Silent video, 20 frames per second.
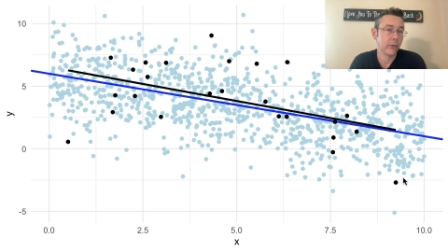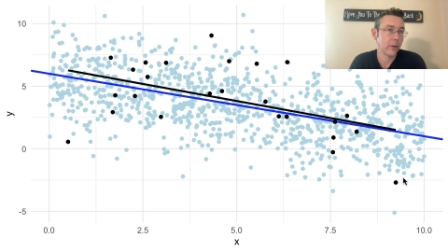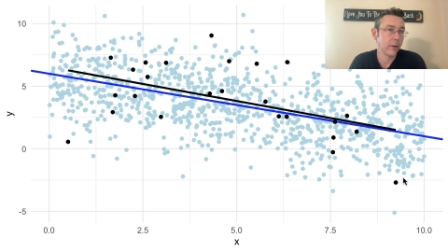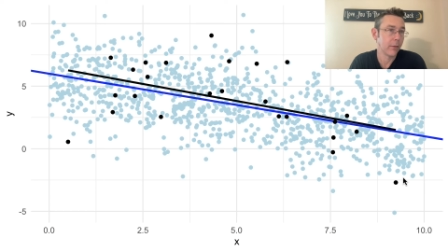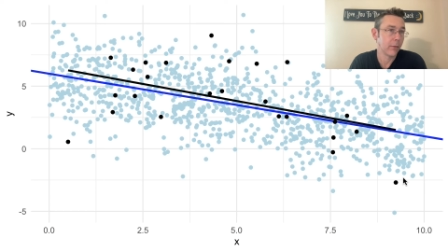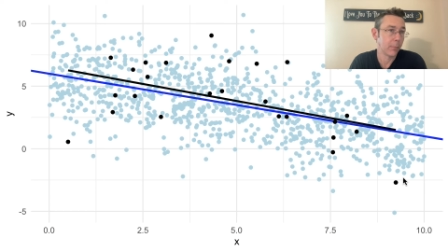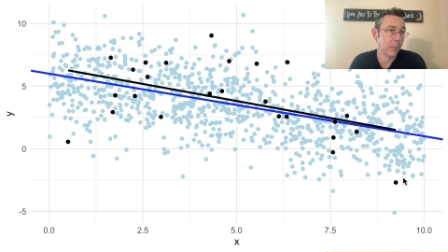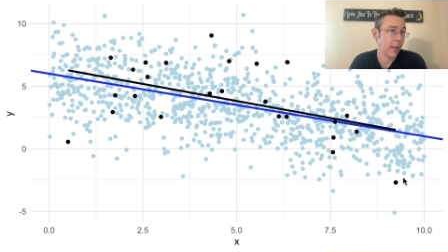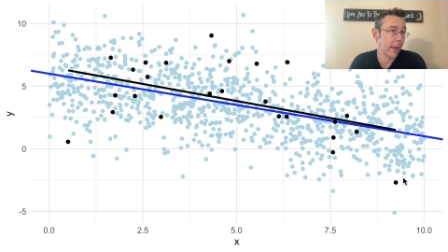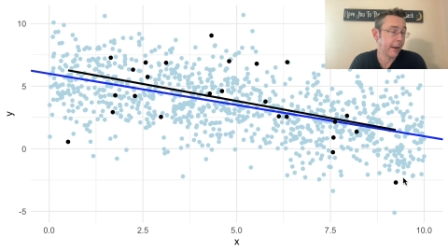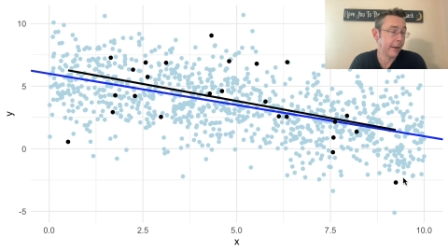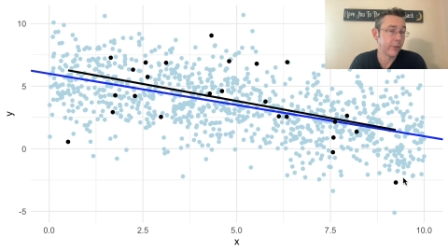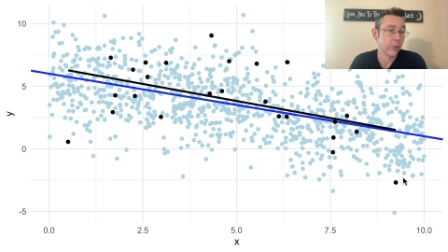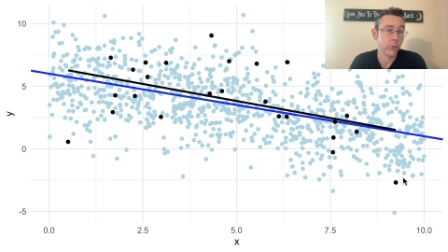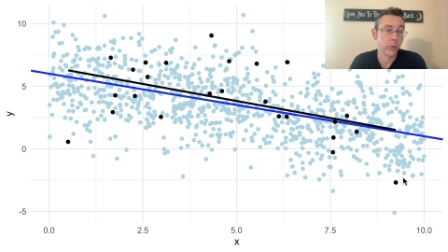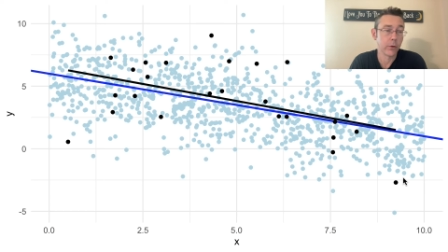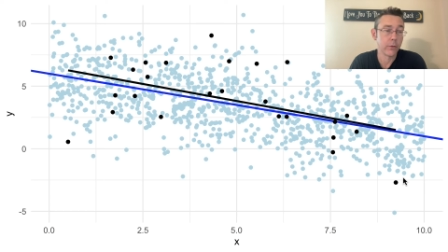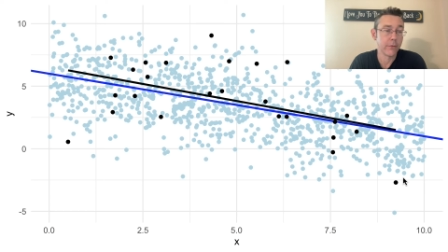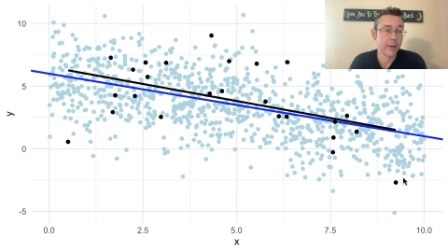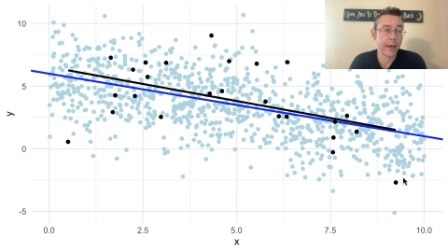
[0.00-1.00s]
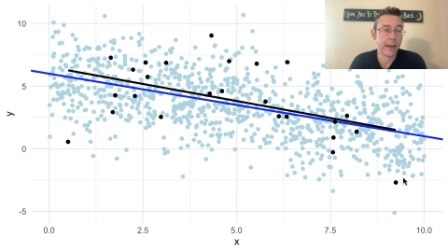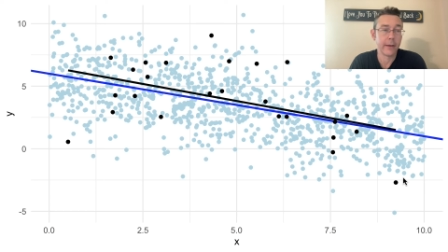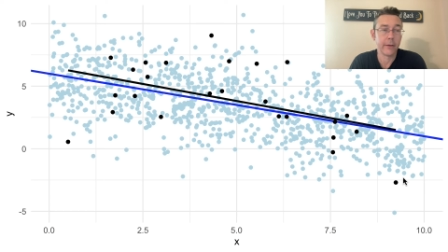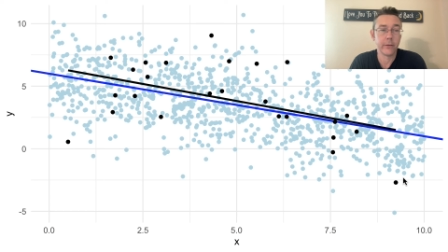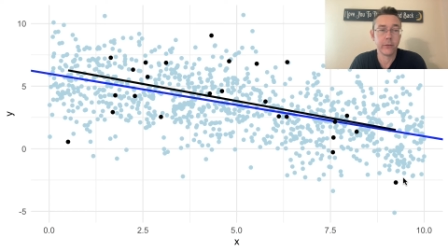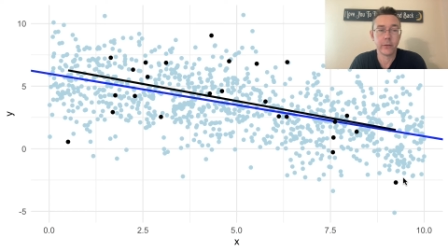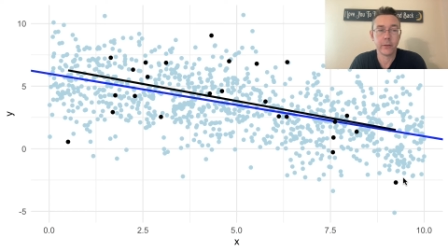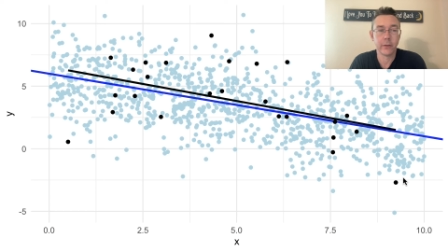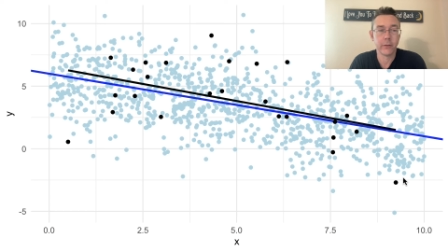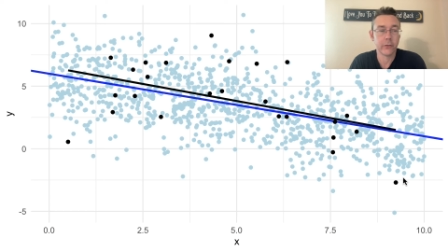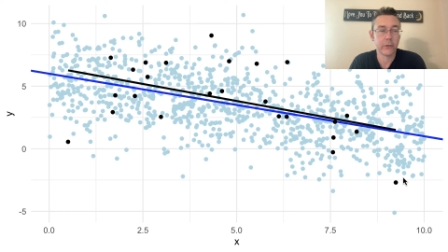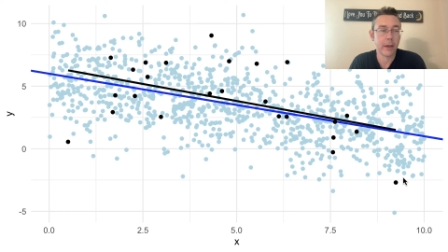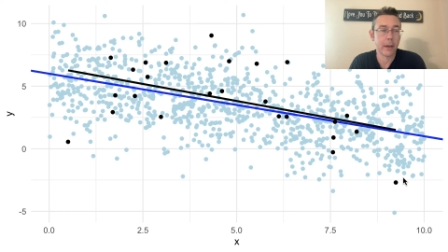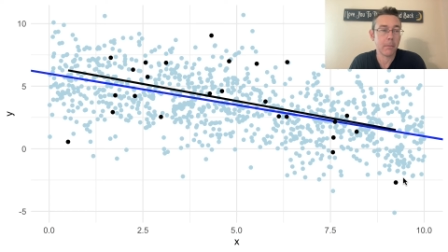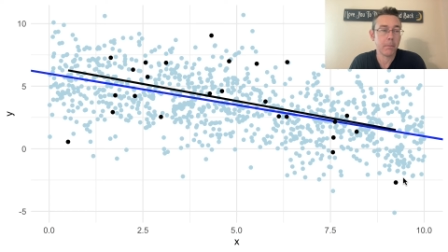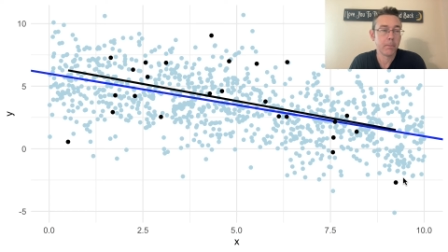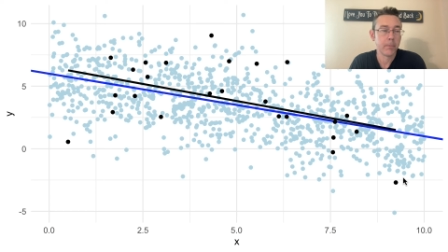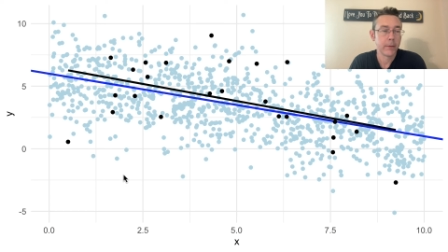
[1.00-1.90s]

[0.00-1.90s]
the explanatory values in the set.